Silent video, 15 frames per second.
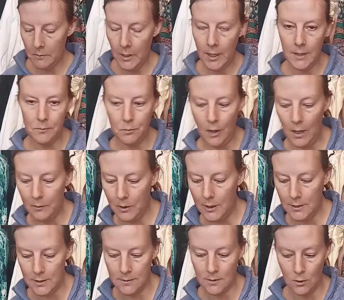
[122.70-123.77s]
of my primary
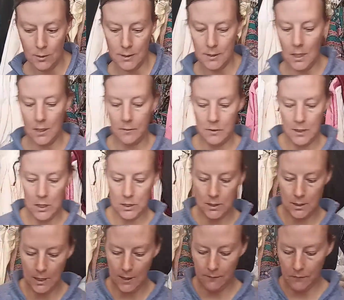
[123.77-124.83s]
source
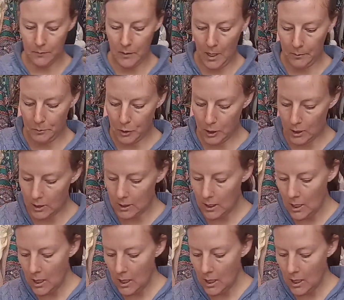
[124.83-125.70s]
documentation came from that book.